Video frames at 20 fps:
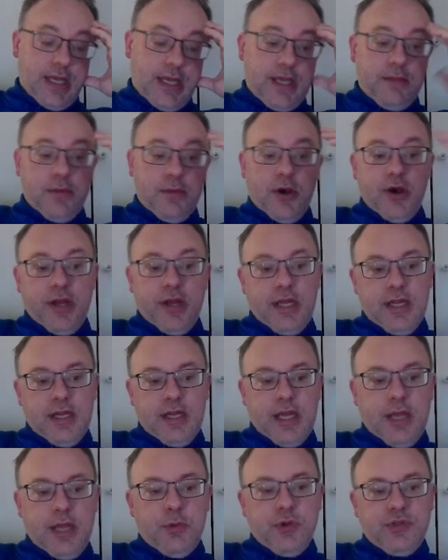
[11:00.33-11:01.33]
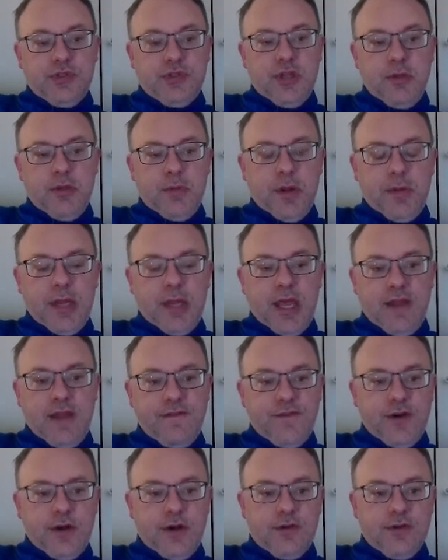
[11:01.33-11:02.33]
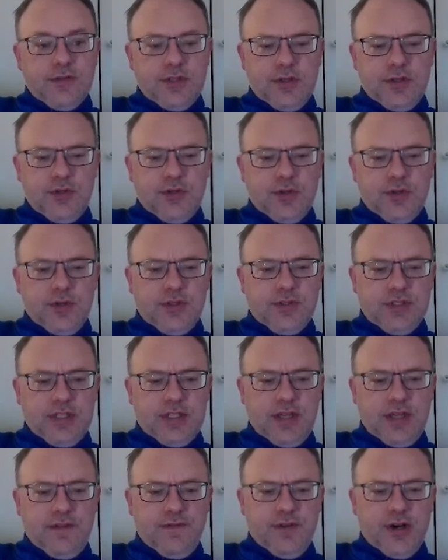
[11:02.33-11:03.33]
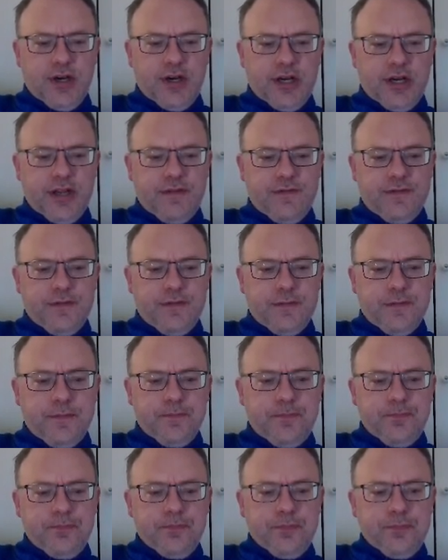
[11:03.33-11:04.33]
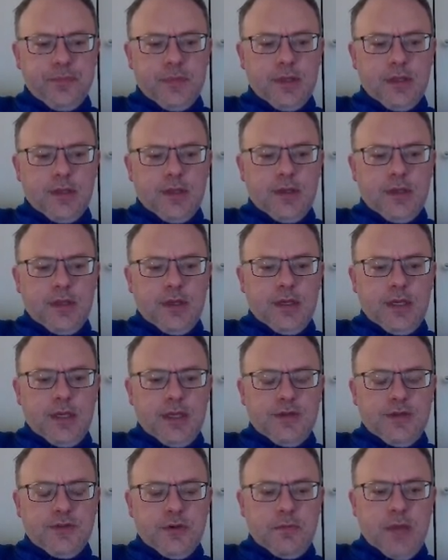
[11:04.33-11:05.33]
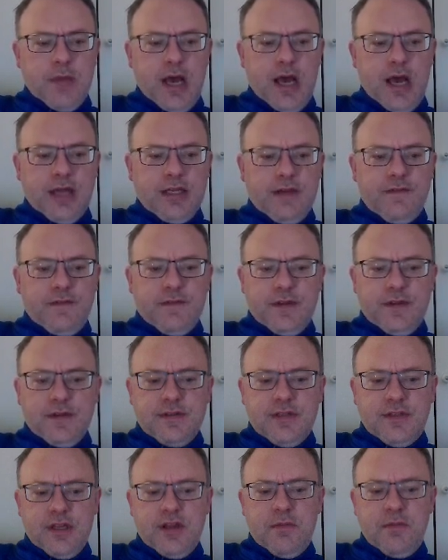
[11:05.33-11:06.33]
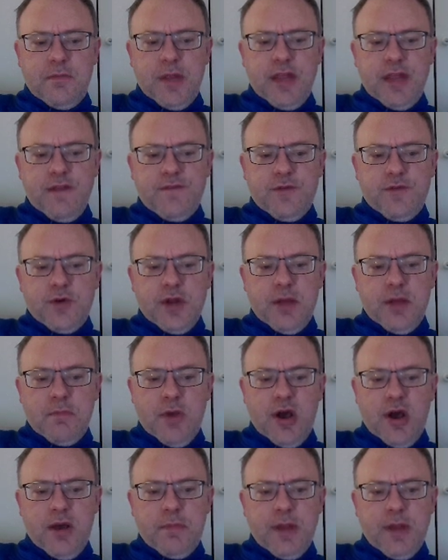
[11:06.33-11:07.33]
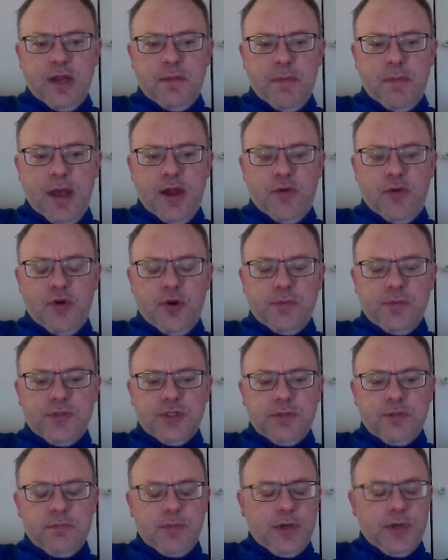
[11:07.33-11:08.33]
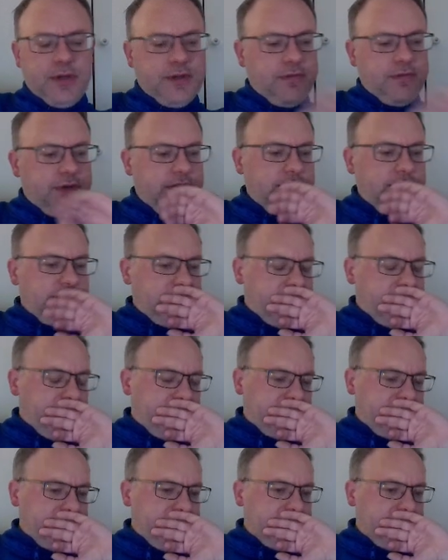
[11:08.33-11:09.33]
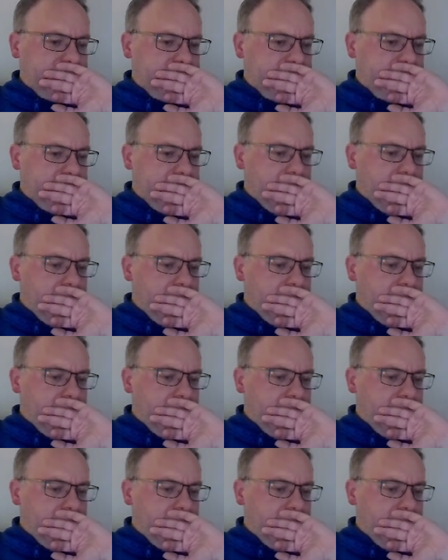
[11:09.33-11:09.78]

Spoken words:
behind it. He wants to open up the a file, so I took on c5. He took back. I did consider b4. That might have been a better option, but the reason I rejected it,